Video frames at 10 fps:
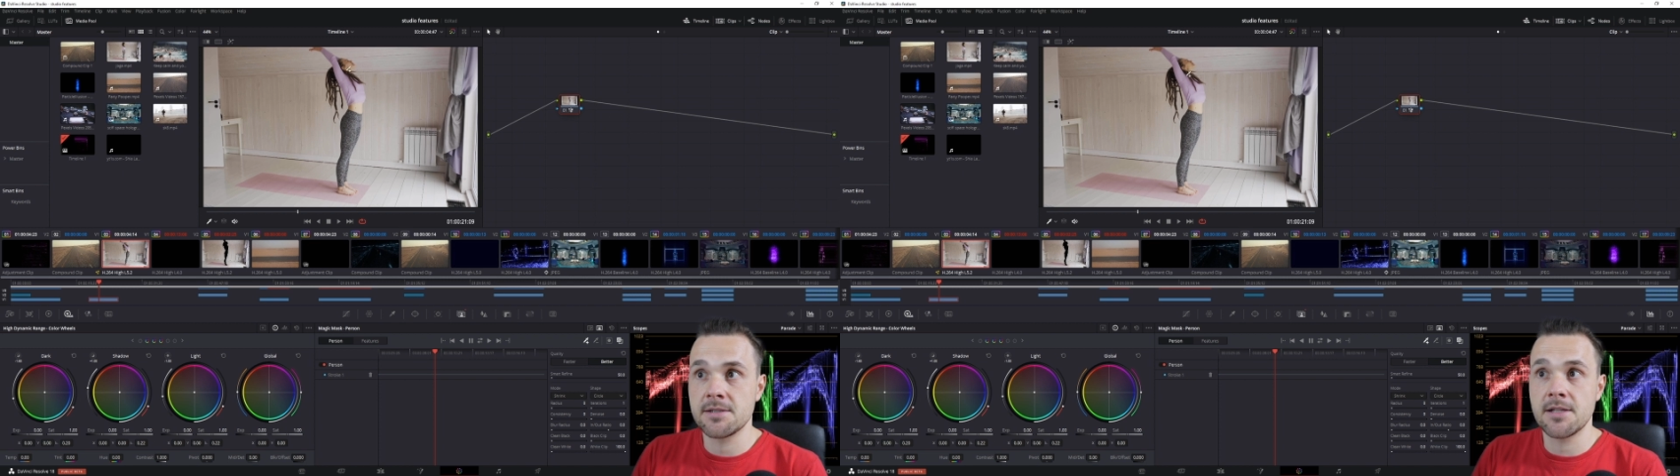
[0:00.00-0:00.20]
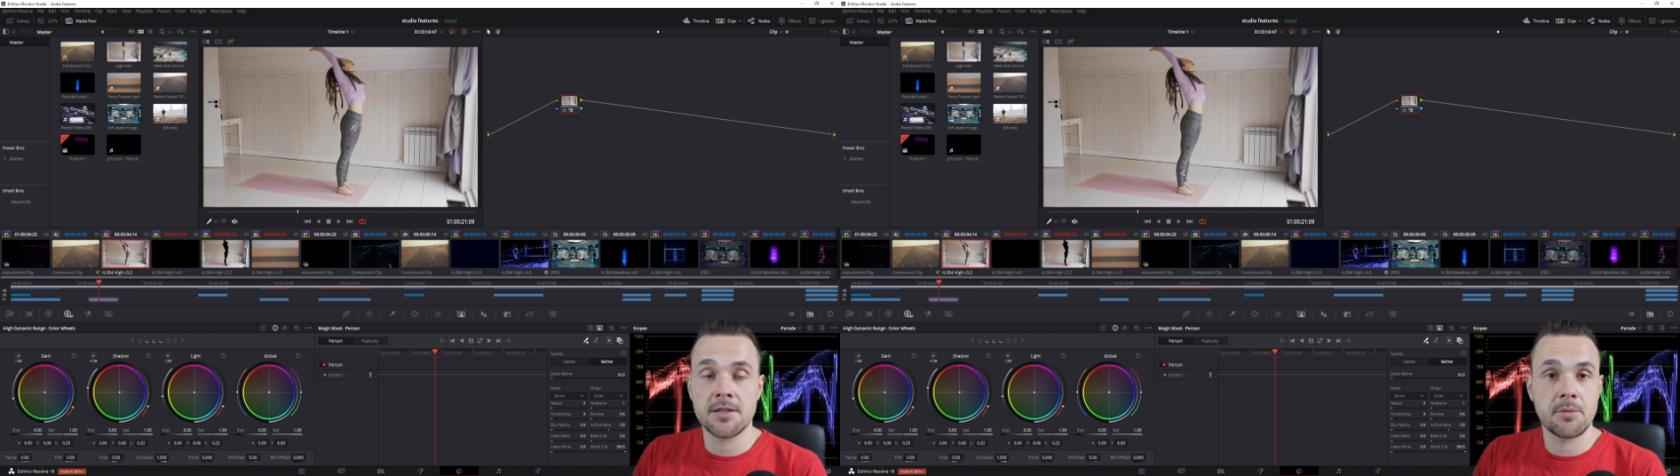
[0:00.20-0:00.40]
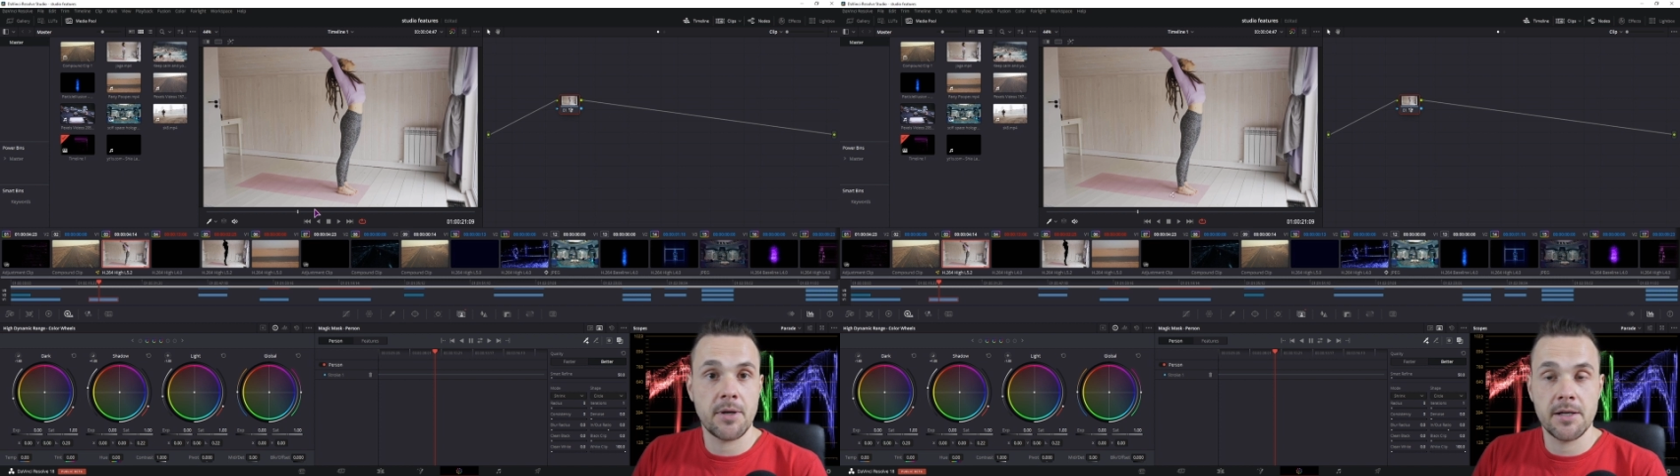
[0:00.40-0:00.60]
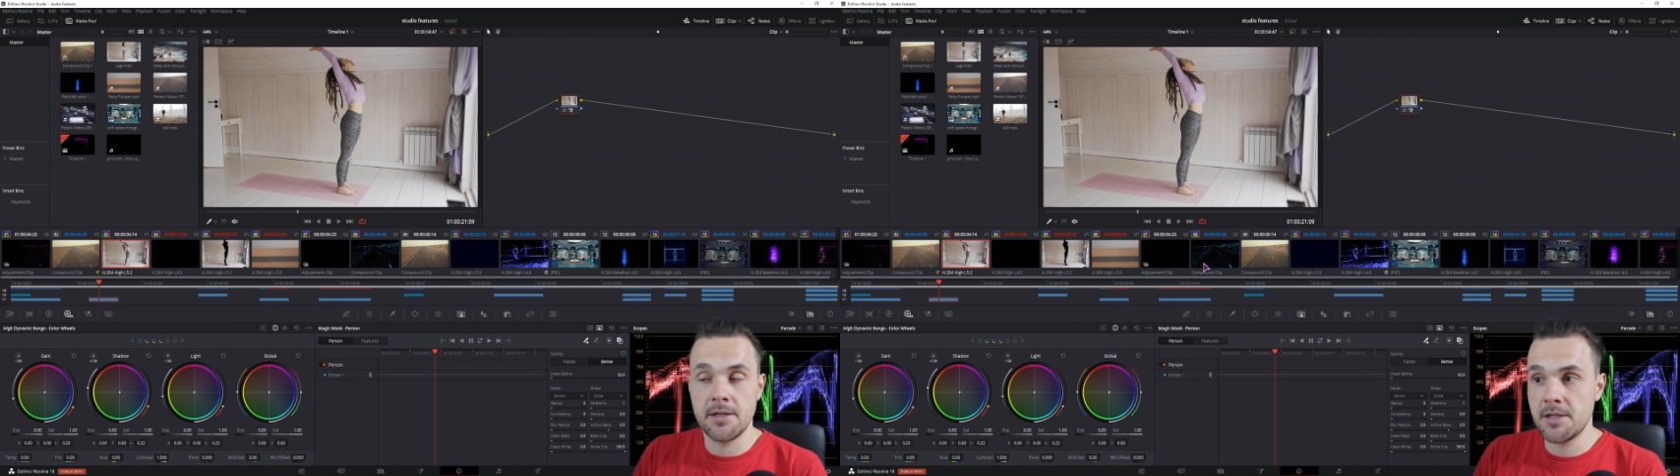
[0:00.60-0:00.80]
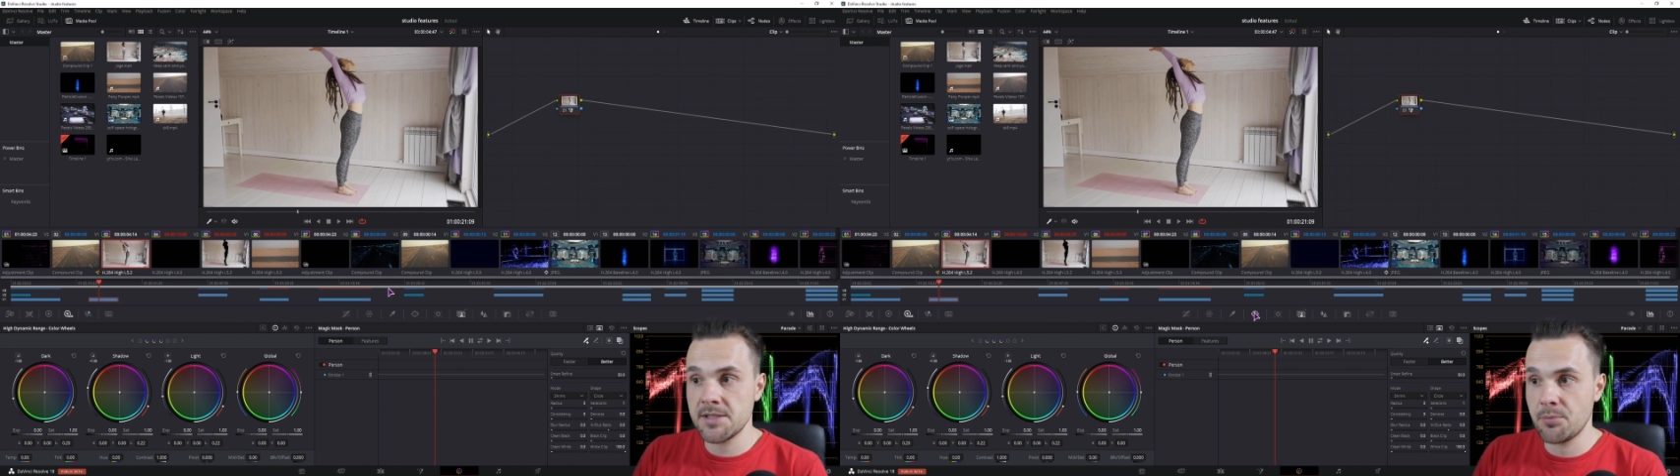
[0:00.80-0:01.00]
is not
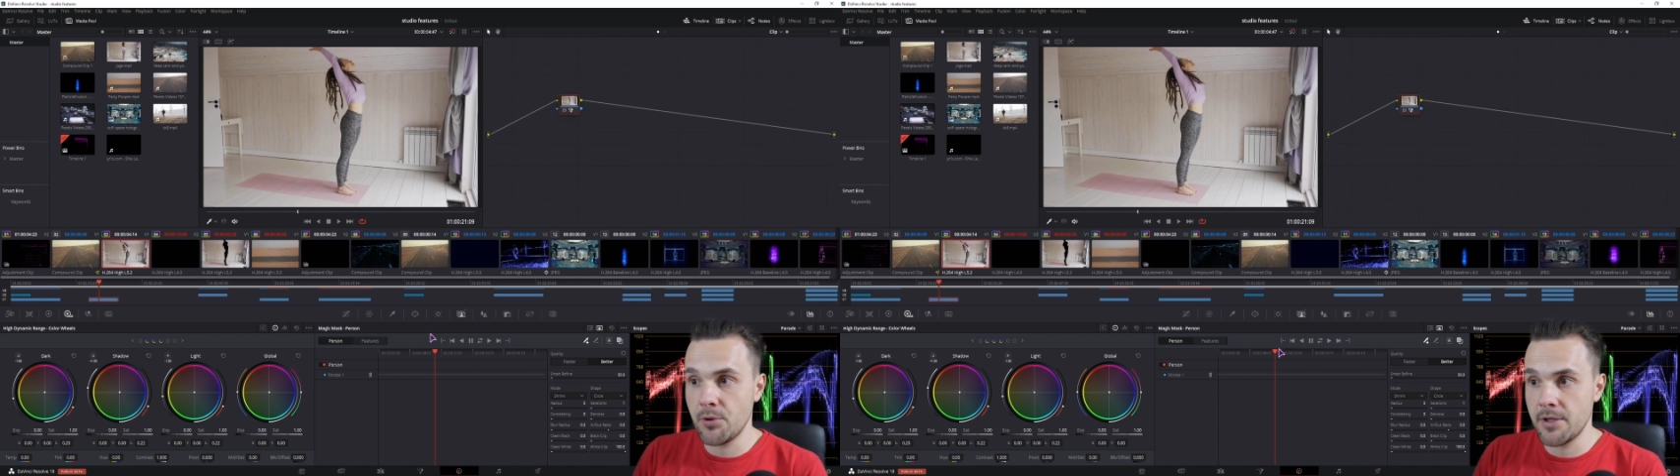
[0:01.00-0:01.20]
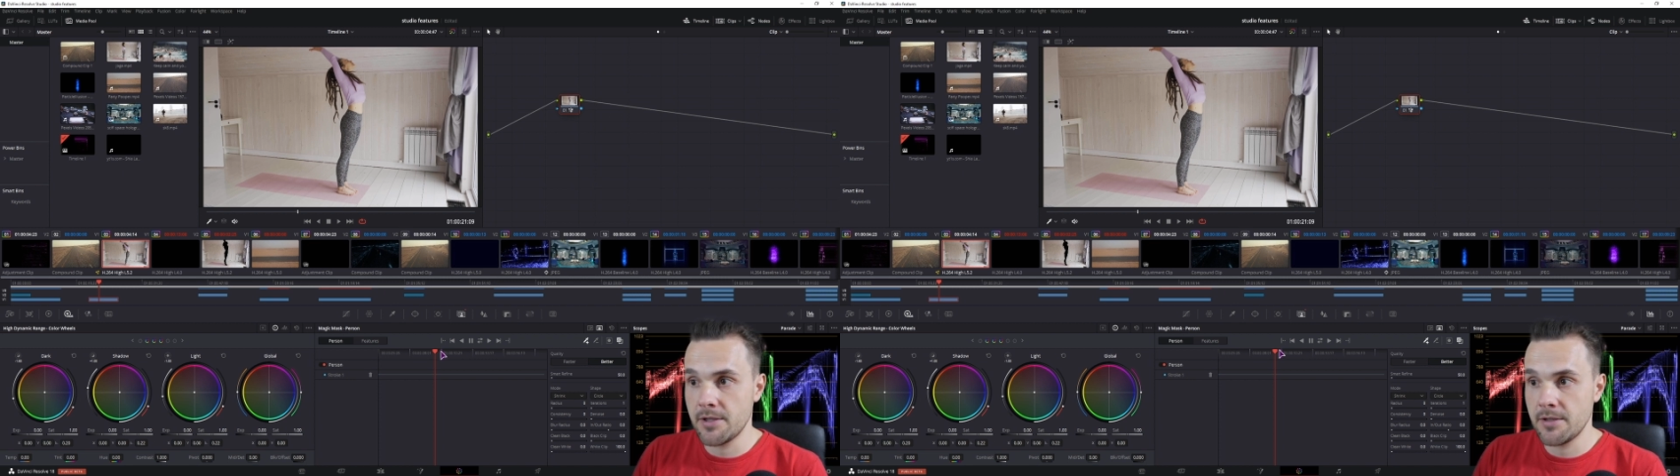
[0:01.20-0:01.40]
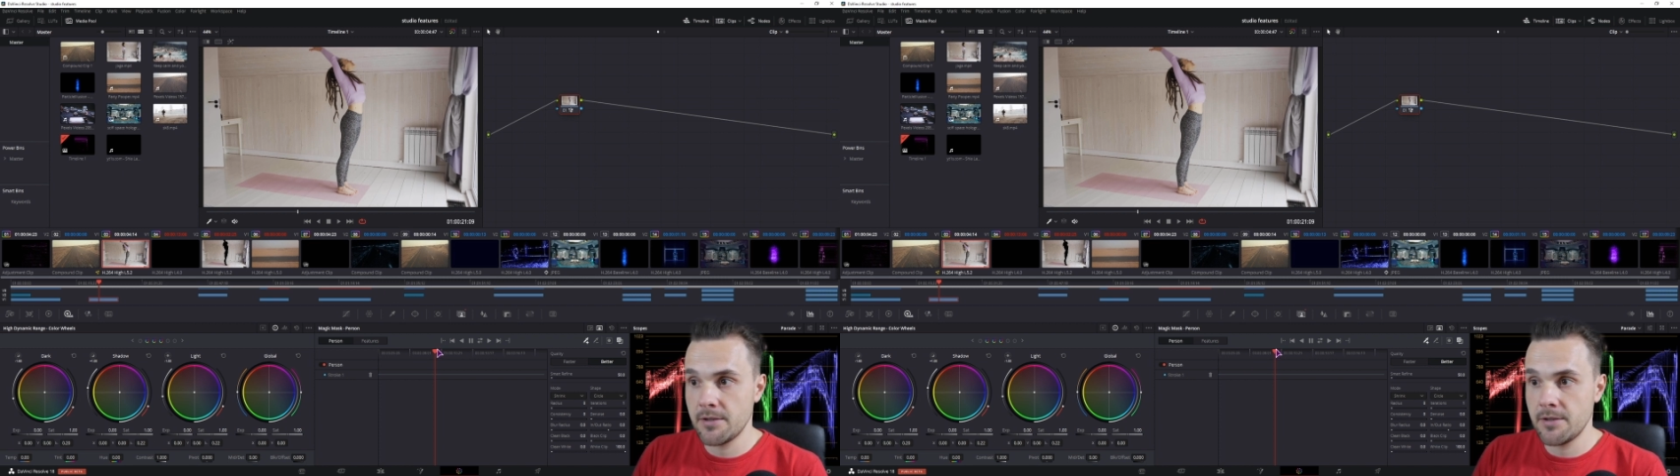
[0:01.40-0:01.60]
applied at this point,